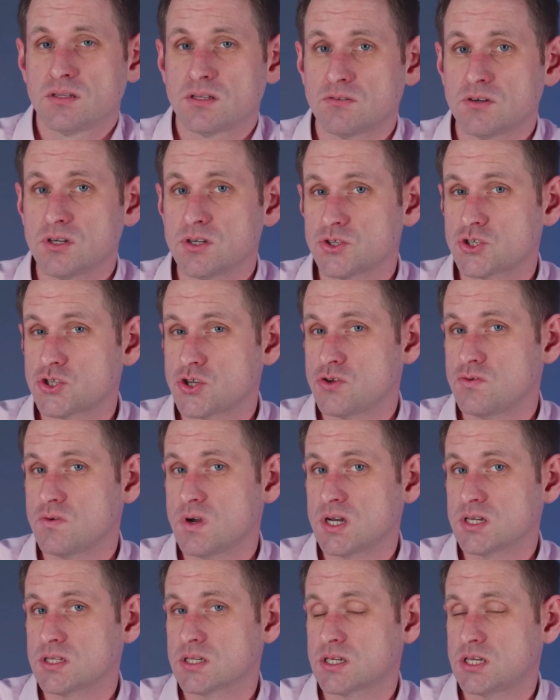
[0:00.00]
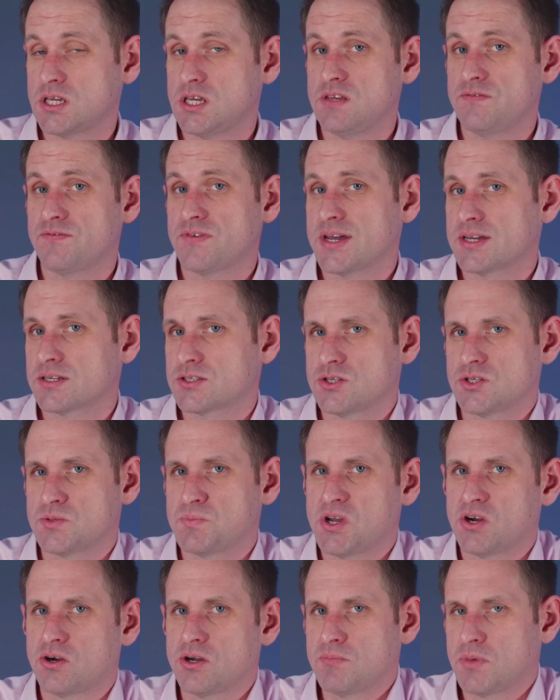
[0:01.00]
There are two other key factors
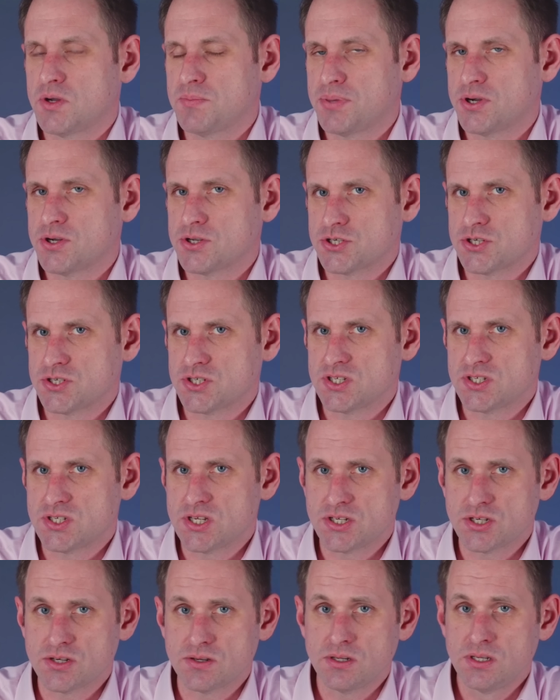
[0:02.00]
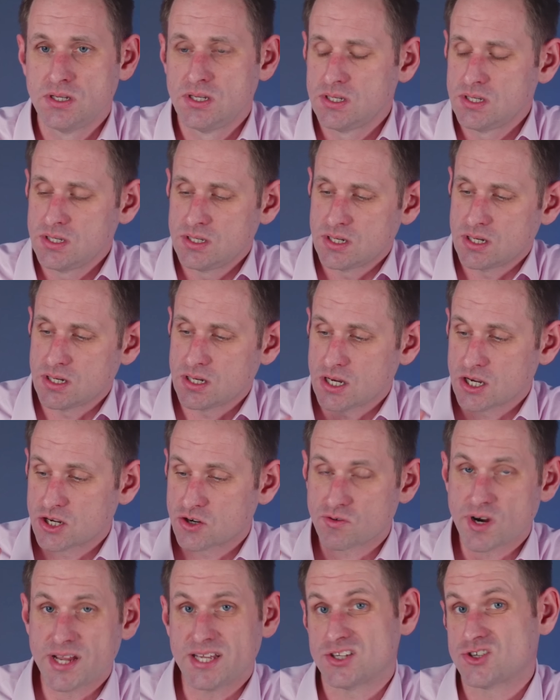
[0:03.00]
behind my purchase decision, a
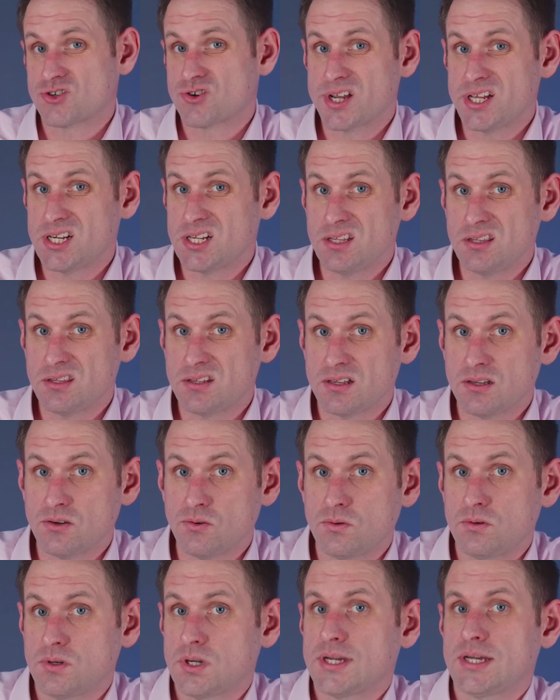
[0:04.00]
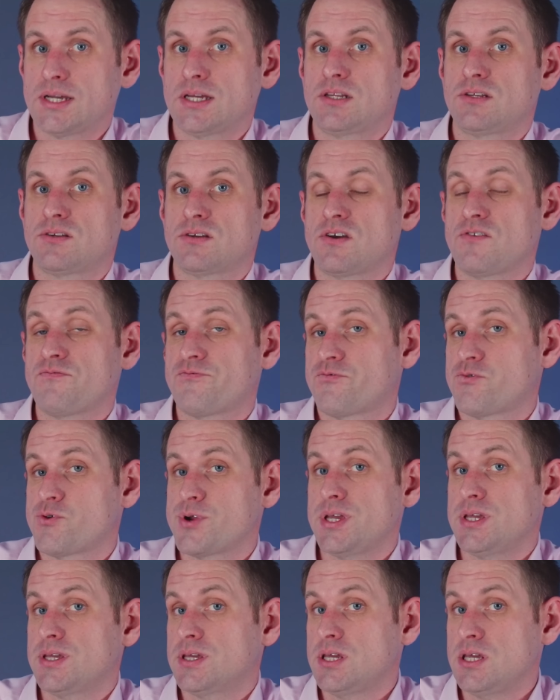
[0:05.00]
great trade-in deal and a
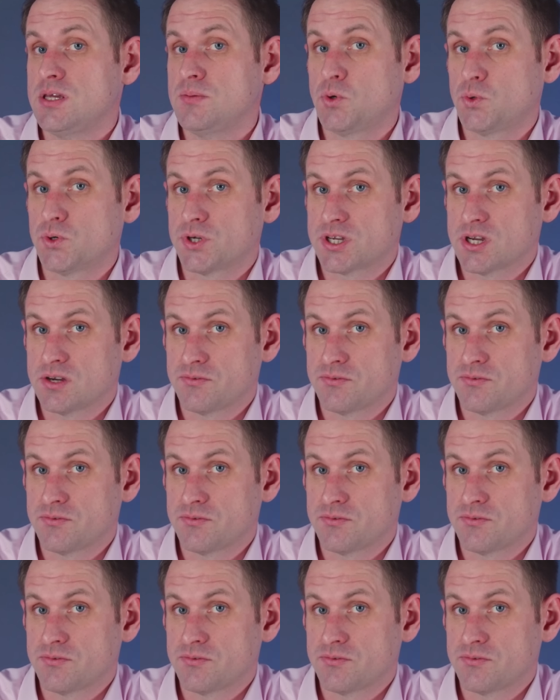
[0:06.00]
free keyboard